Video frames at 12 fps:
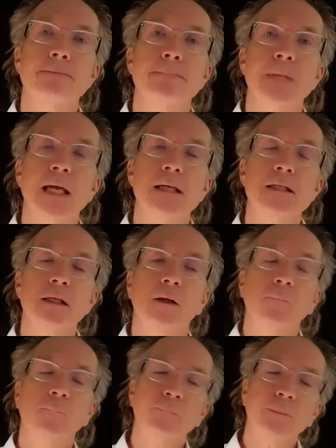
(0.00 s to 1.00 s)
And
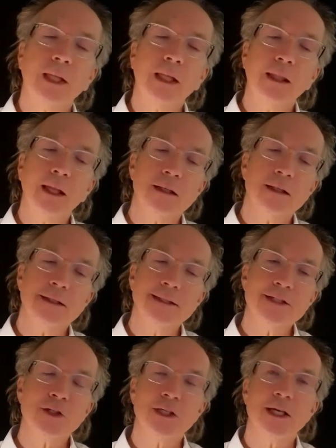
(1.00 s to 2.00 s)
in that
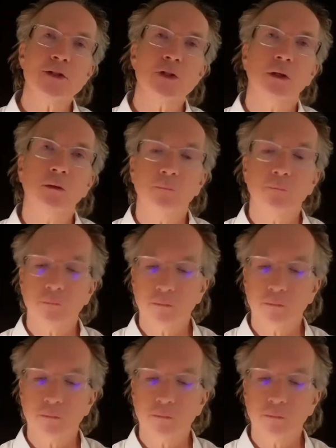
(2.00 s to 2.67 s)
initiation,